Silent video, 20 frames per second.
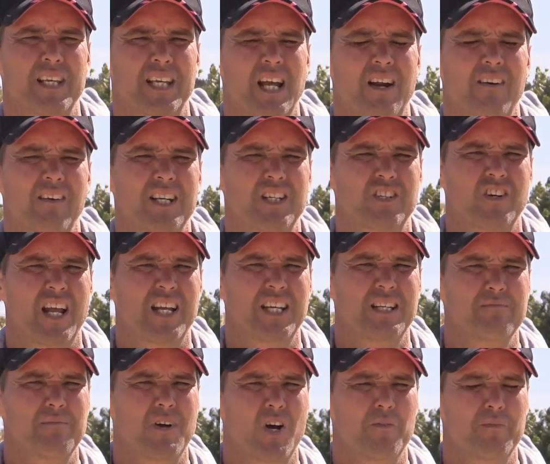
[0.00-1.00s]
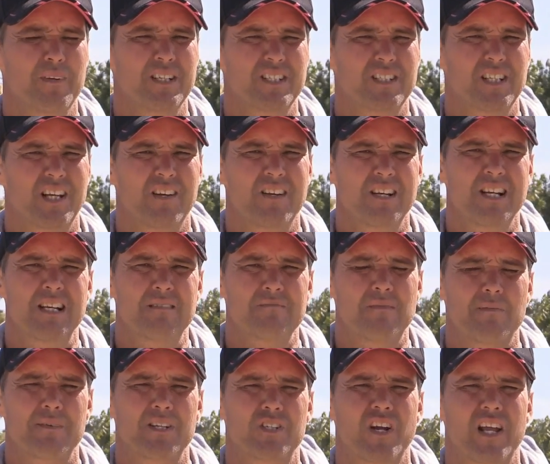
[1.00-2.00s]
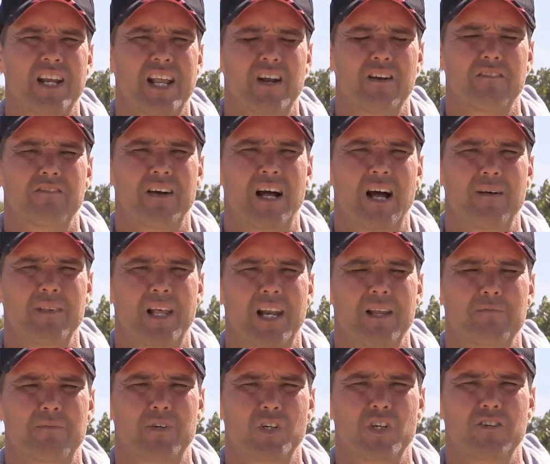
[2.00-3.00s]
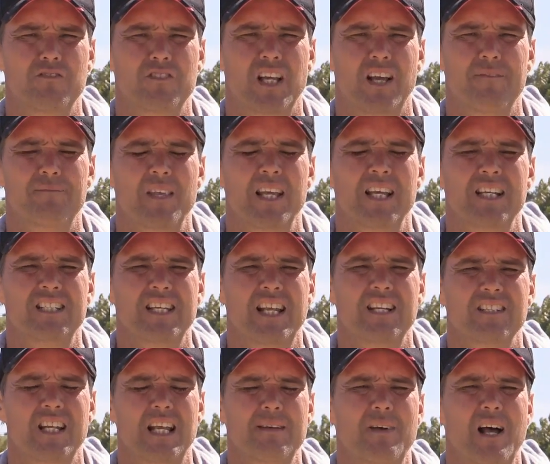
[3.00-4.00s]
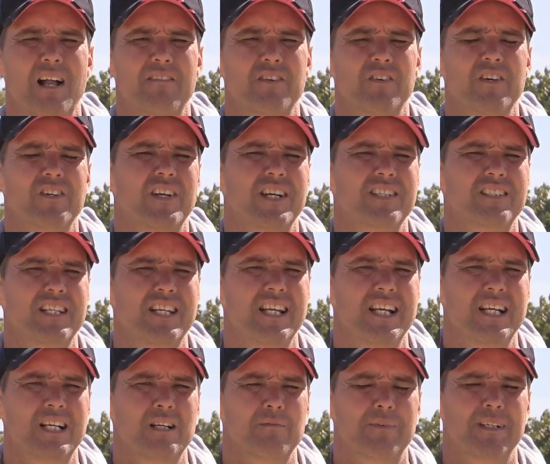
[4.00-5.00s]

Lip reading: They're currently trained in Melbourne, so maybe trained out of farm they'll improve. So send us an email if you're interested.